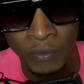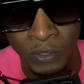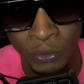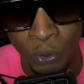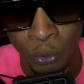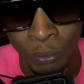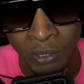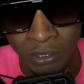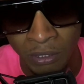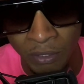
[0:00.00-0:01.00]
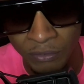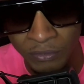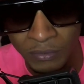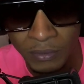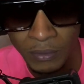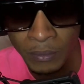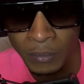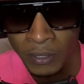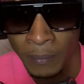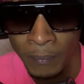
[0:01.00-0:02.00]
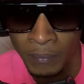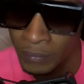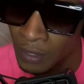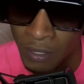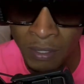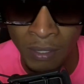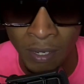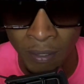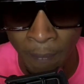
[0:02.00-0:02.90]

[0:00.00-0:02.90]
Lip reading: around doing a whole bunch of stuff, but other than that,